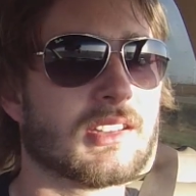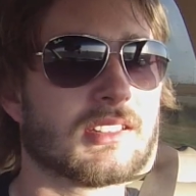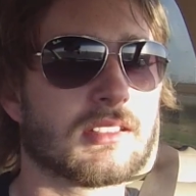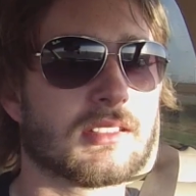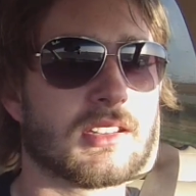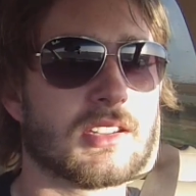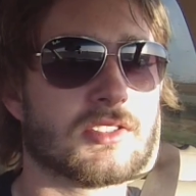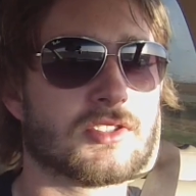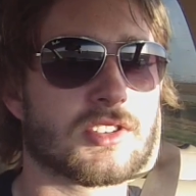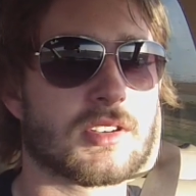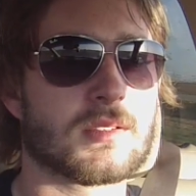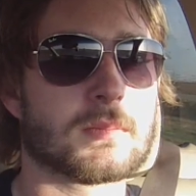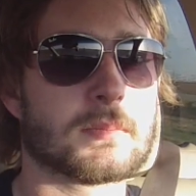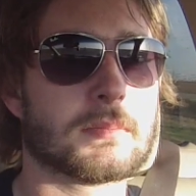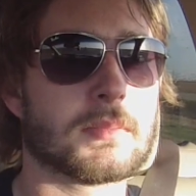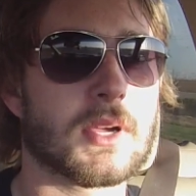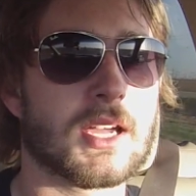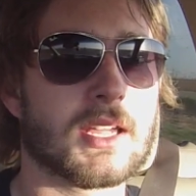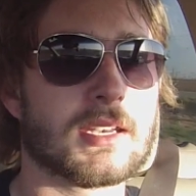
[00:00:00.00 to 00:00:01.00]
engine,
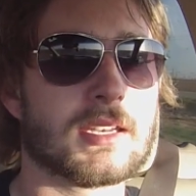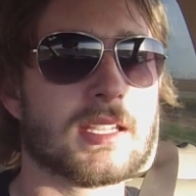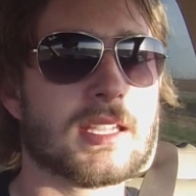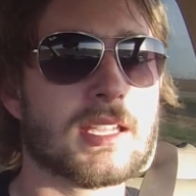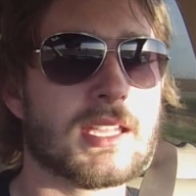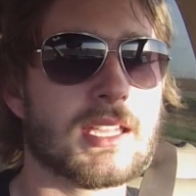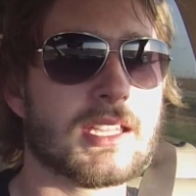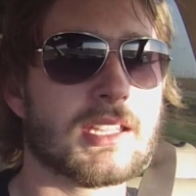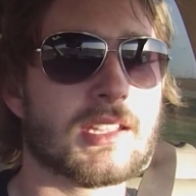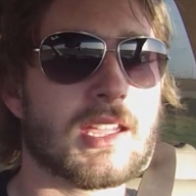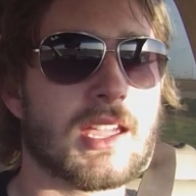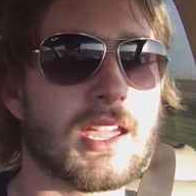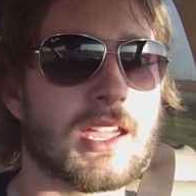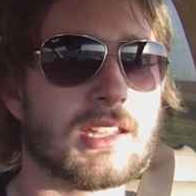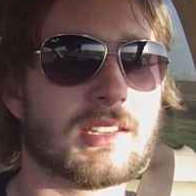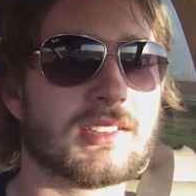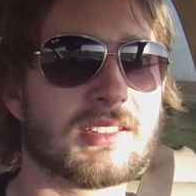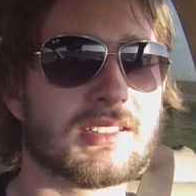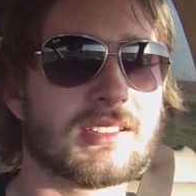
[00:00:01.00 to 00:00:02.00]
but
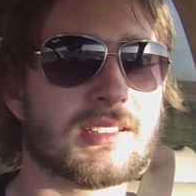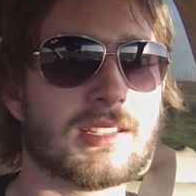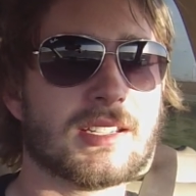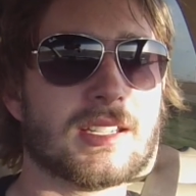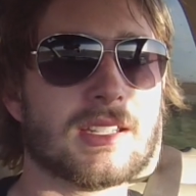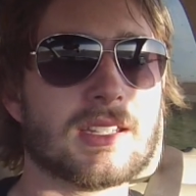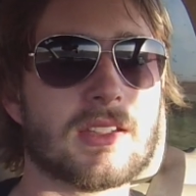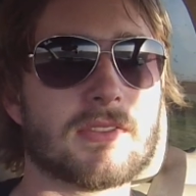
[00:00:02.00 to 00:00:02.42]
it seems,